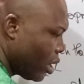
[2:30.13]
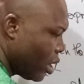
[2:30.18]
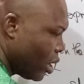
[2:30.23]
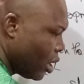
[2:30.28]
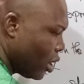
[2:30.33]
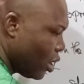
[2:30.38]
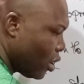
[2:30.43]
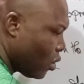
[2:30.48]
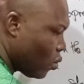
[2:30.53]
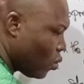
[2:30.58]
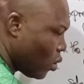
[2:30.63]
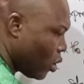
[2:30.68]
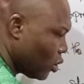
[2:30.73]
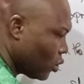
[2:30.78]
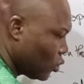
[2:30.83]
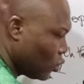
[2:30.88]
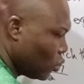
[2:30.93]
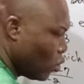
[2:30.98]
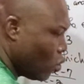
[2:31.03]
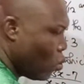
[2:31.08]
equals to
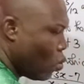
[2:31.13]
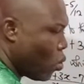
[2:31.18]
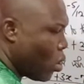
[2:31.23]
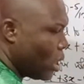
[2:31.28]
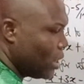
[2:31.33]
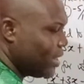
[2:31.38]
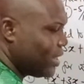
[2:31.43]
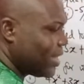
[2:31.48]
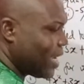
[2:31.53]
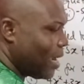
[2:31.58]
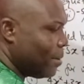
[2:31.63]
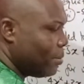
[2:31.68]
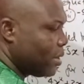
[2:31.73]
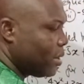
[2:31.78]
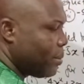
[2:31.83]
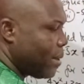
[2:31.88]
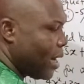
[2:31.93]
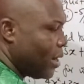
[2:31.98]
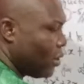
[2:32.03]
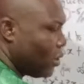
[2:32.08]
1 times
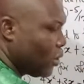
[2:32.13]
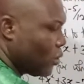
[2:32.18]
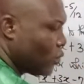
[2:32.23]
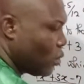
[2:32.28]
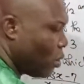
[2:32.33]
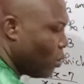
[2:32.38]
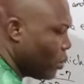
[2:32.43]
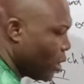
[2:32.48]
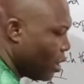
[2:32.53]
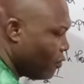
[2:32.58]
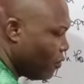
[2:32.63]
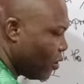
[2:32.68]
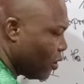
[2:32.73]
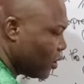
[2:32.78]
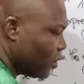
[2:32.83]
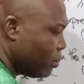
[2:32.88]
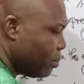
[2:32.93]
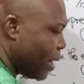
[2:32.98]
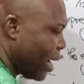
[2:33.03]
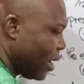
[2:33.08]
minus 1 will give us
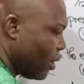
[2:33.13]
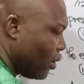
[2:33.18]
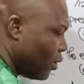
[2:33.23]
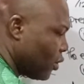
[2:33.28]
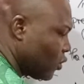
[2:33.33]
minus